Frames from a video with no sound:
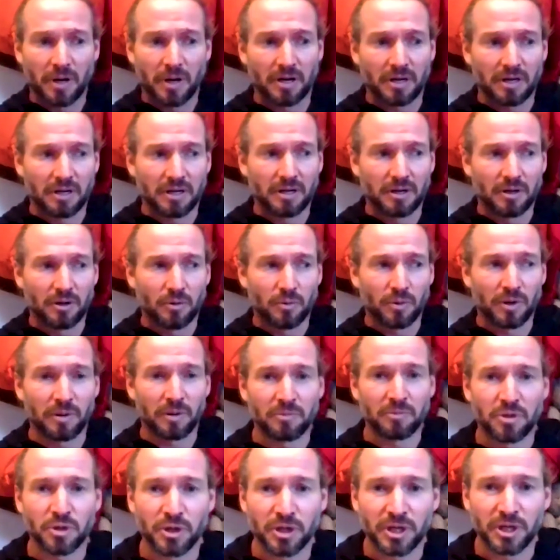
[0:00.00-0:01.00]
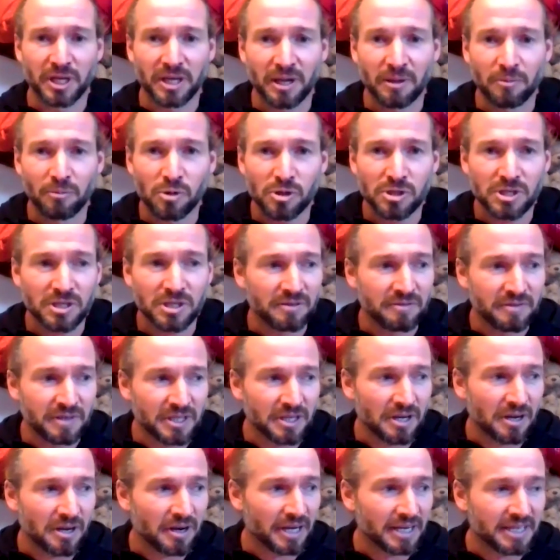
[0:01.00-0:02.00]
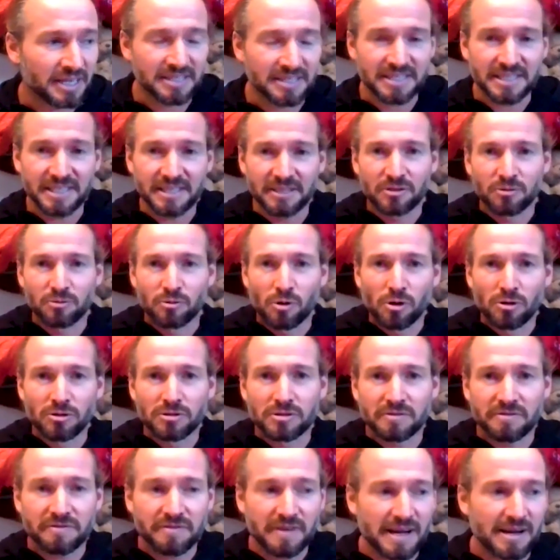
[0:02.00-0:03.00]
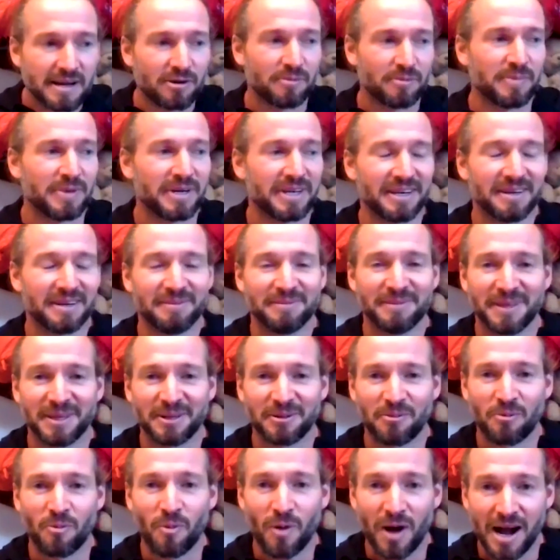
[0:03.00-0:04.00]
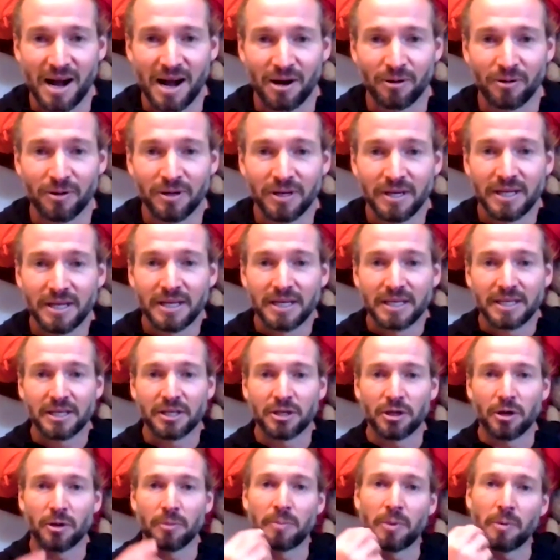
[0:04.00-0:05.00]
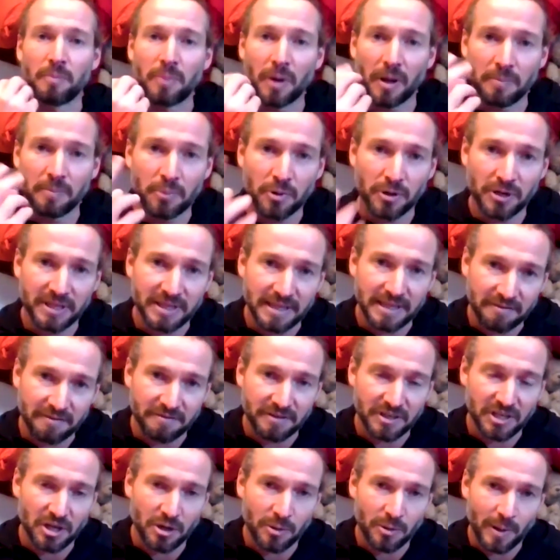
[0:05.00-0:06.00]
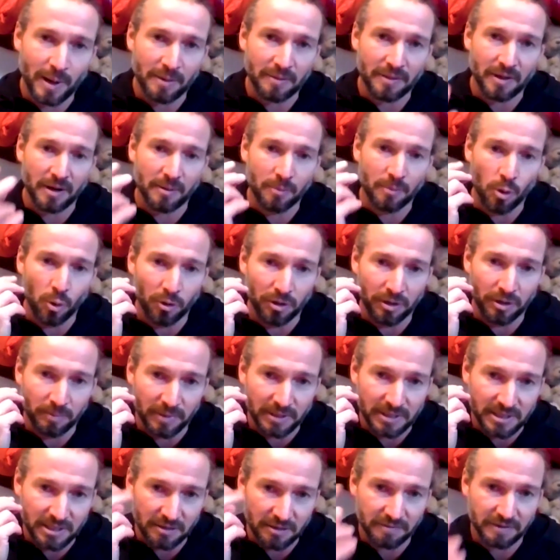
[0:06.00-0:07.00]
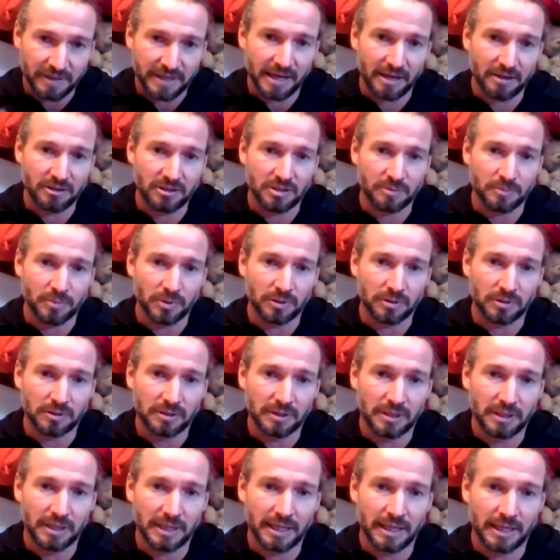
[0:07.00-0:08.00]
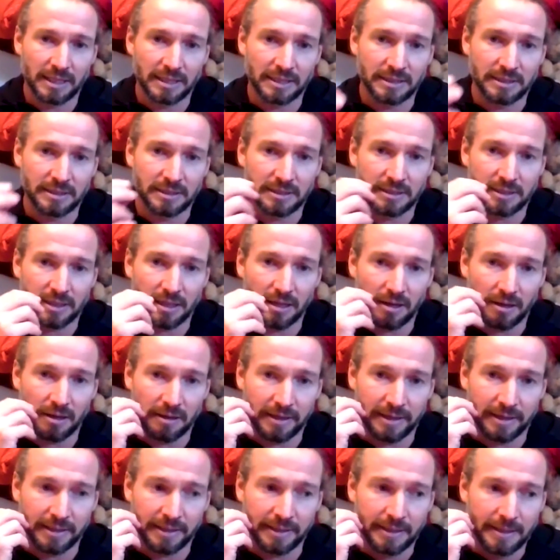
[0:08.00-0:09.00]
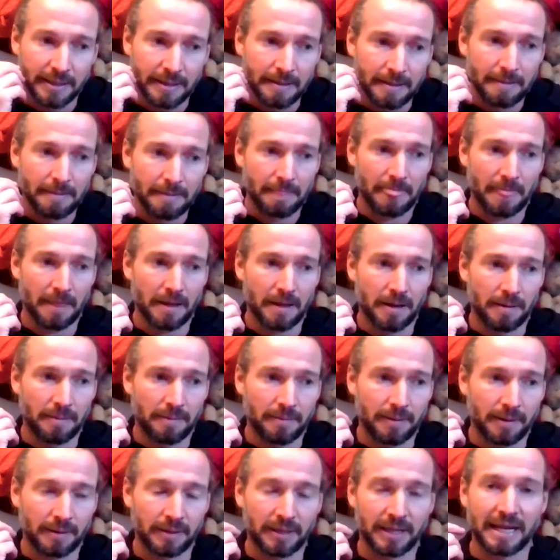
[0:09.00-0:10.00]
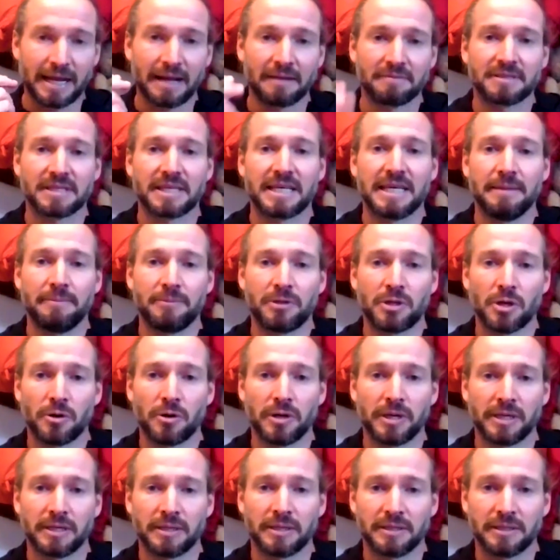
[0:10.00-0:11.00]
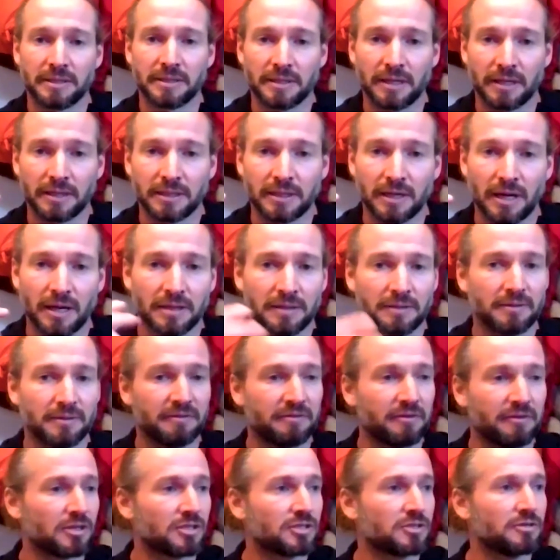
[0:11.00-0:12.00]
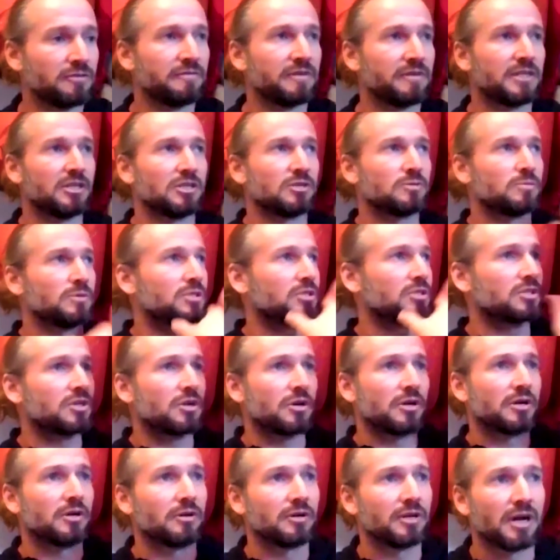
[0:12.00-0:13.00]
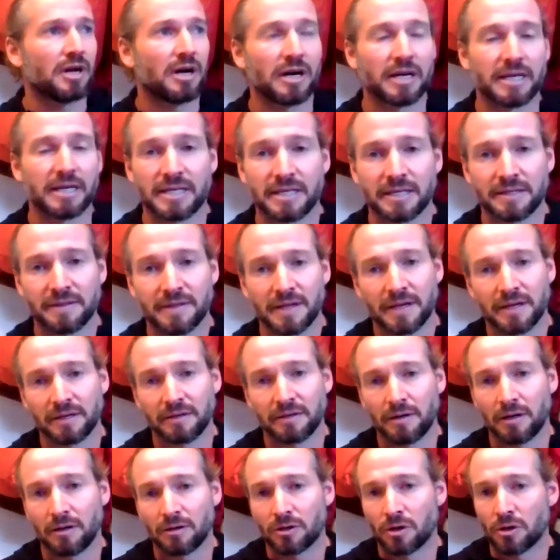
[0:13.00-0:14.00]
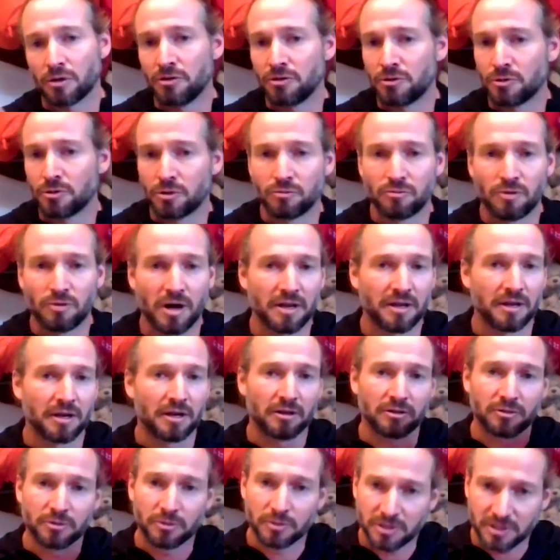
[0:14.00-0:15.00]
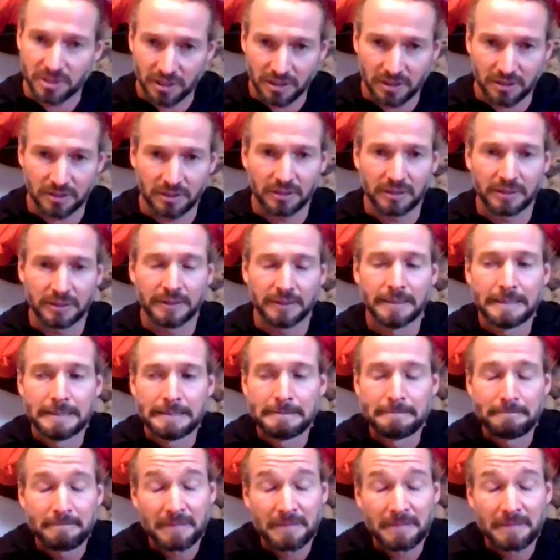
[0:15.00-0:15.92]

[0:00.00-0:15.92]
But when I'm doing it, I'm watching the video and I can see the rolls of fat on me. And I'm like, wow, but by putting that video out there, I'm holding myself accountable. And I I'm going to have to keep going. And like the first 2 videos were just going on a hike, and then I'll go and do a run, and I'll do a cycle. And